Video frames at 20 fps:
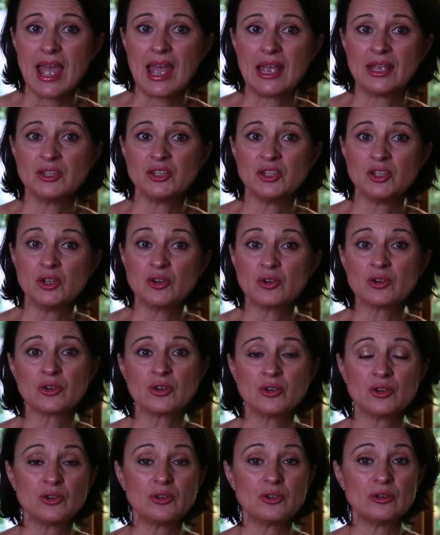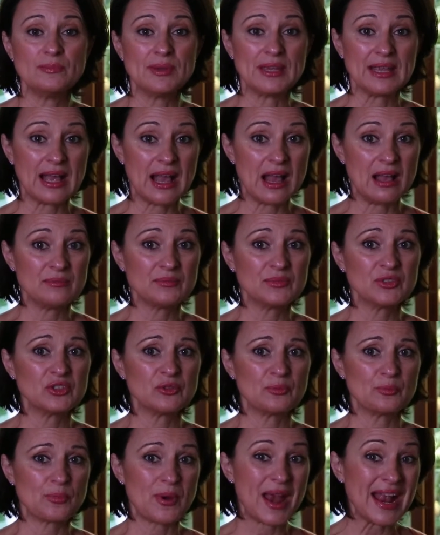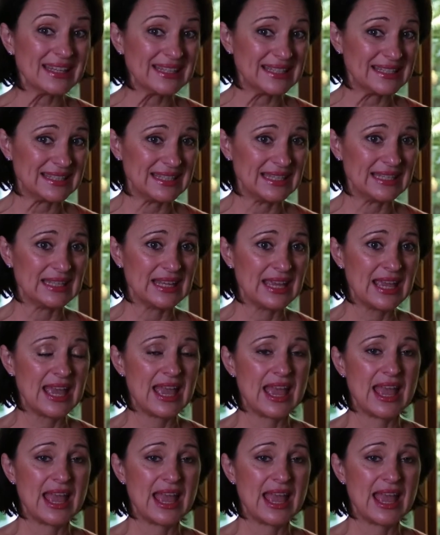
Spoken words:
and your goal becomes to practice it